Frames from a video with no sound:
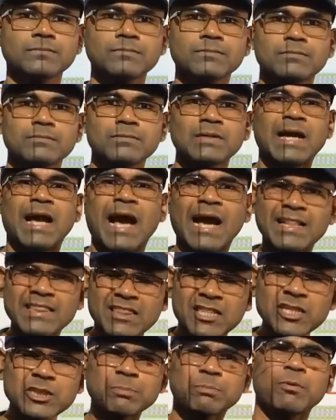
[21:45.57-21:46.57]
And this
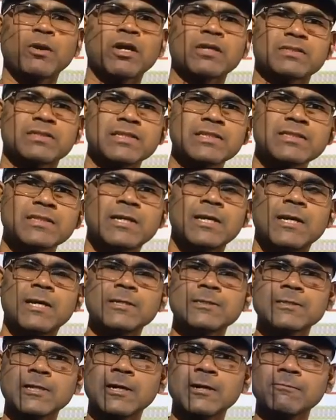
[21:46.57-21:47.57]
process is
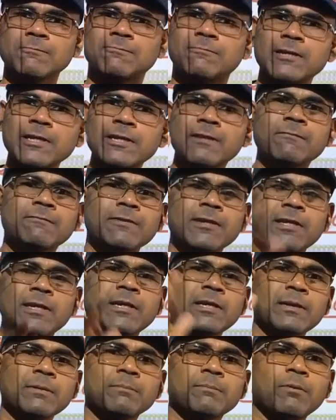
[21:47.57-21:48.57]
a very, very
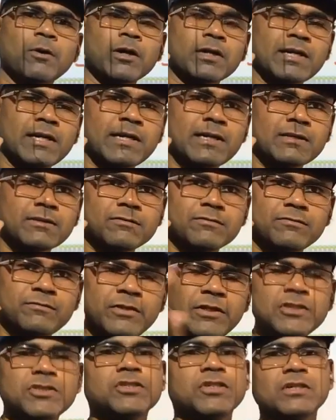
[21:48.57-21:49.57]
important
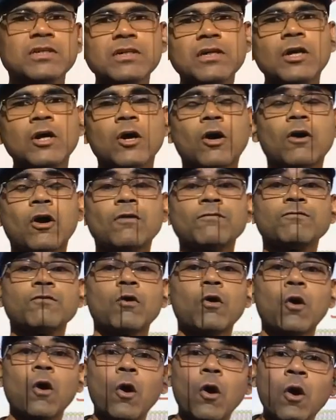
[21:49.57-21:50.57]
feature of
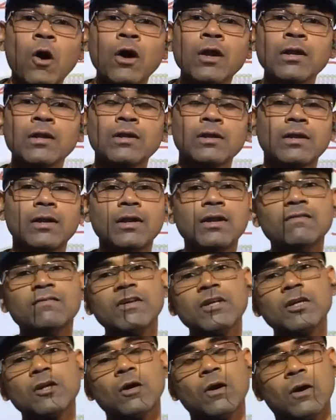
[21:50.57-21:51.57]
all living
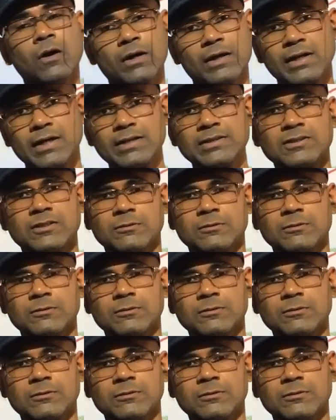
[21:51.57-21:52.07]
organisms.